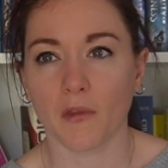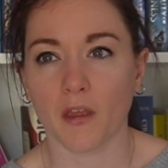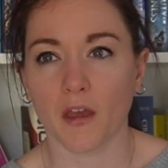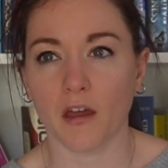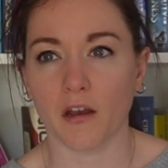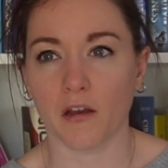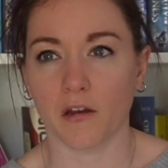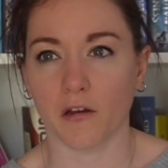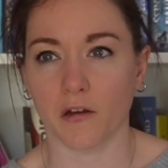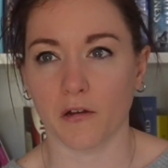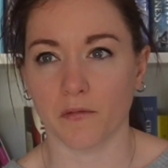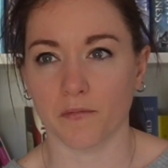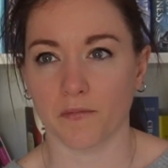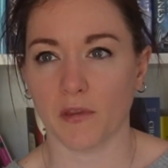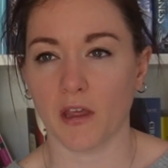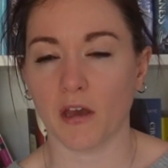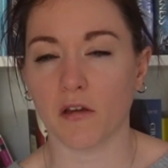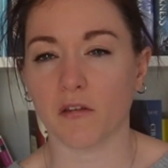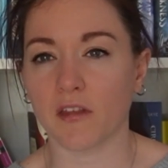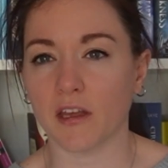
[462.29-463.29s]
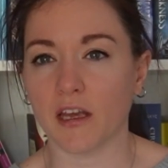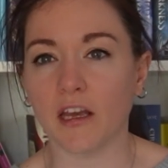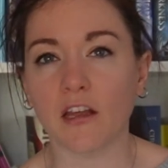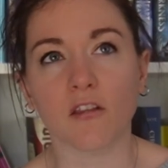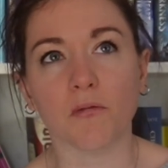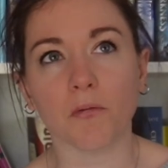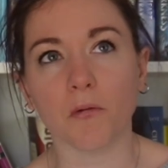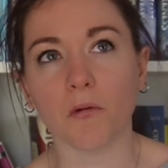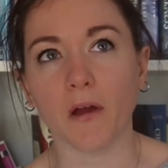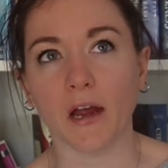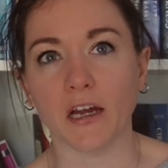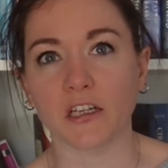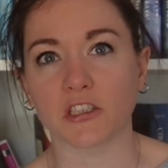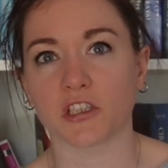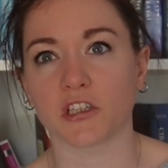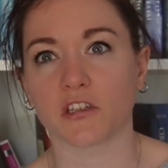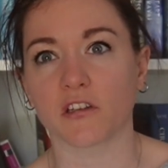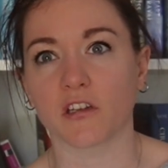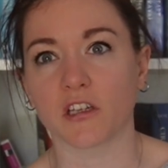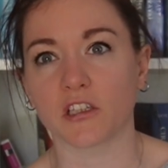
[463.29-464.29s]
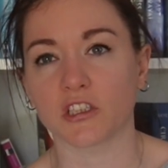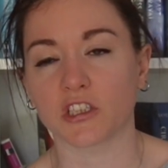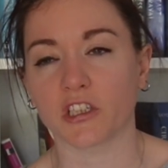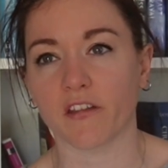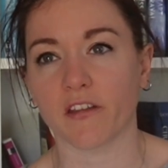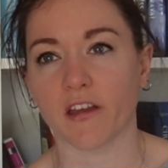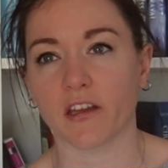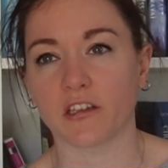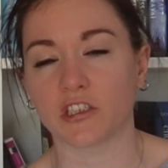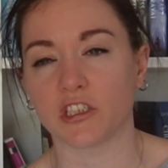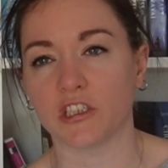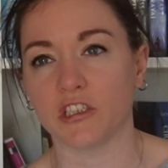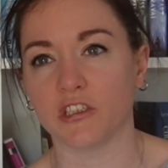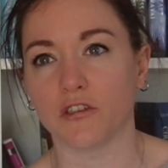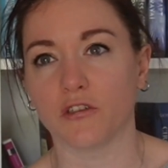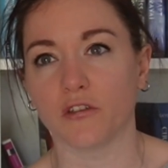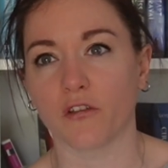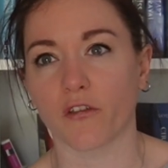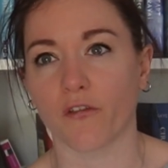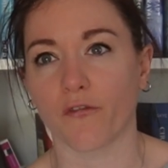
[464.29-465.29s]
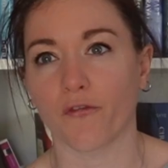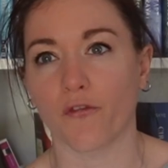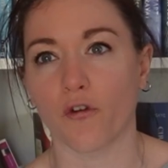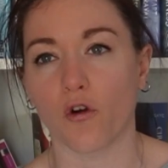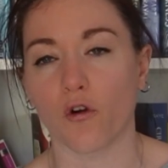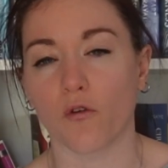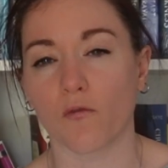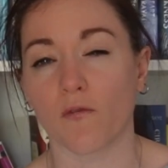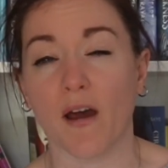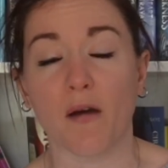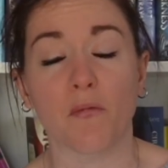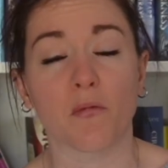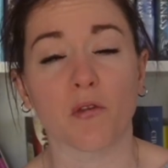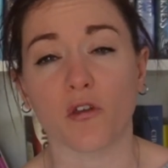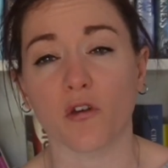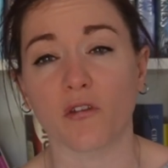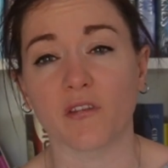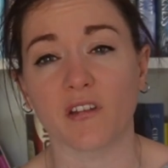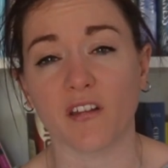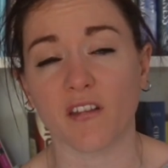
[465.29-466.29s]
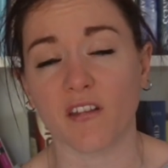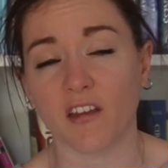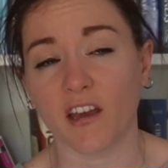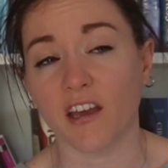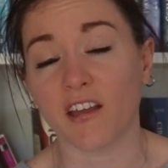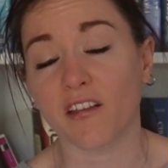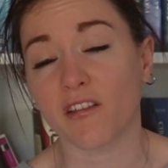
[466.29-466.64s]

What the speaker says: I don't know. It was the inspiration that she said she used for Realmathon this year,